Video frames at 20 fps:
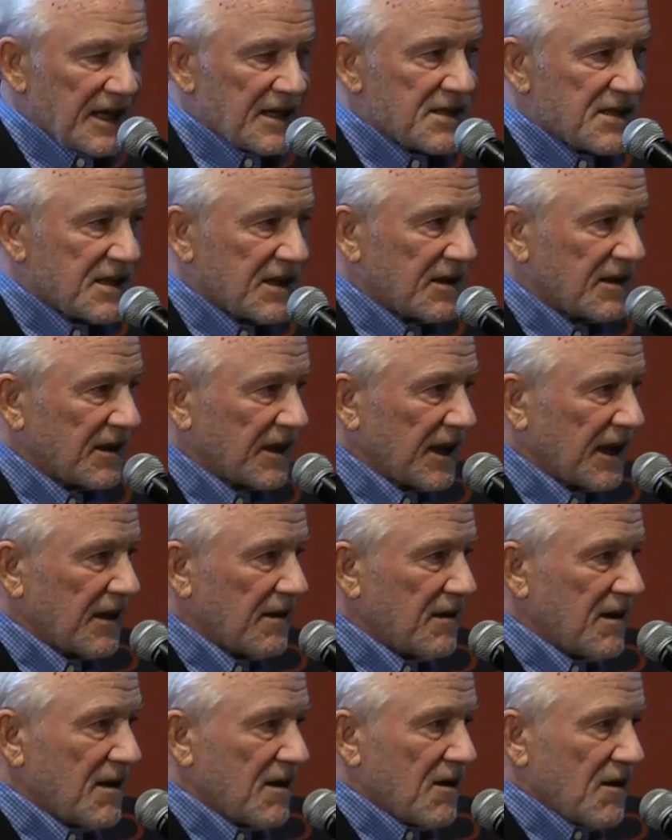
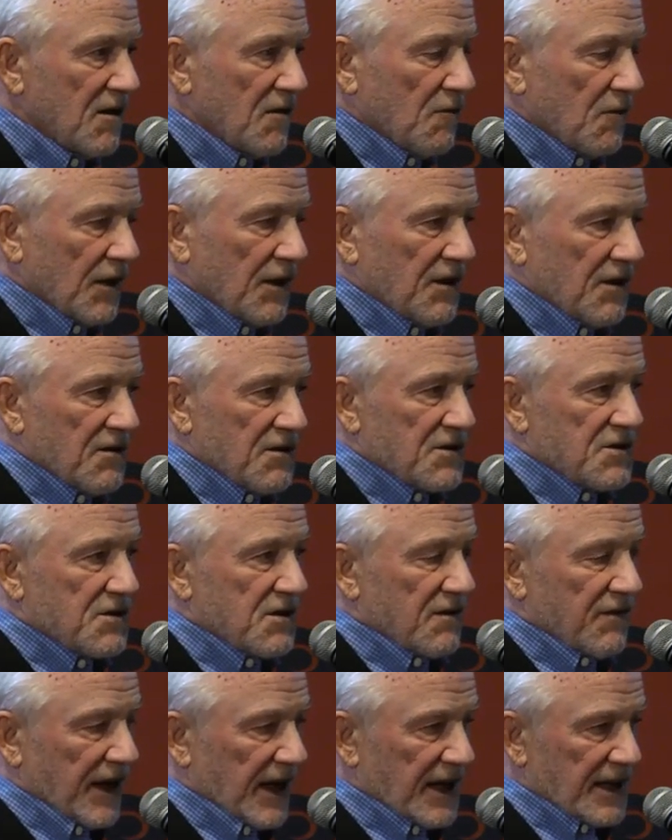instantly, whether you're
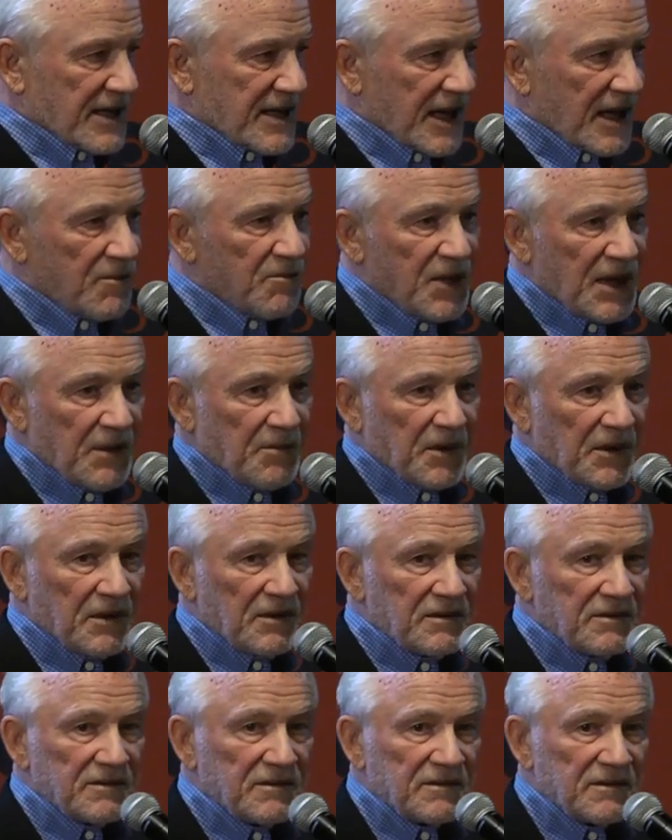surveying 10
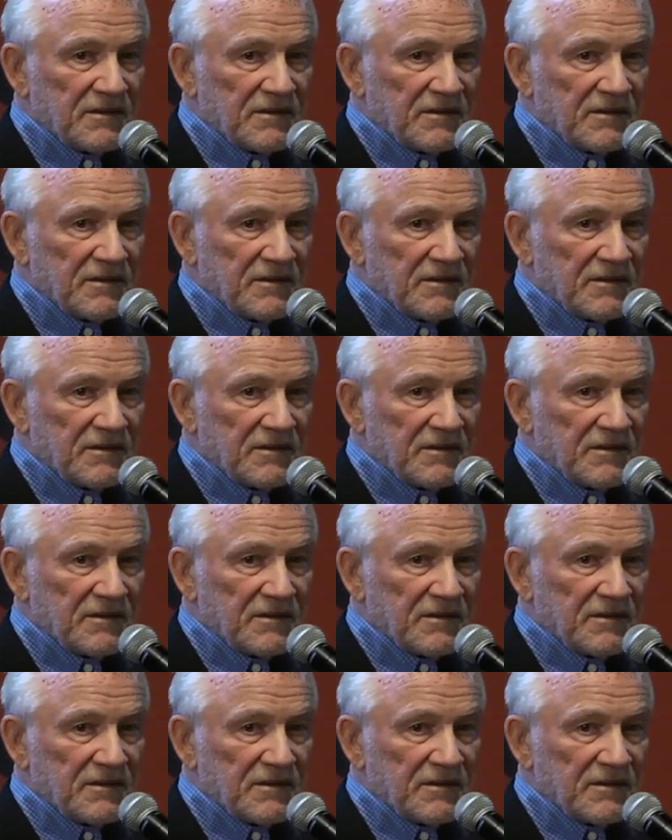people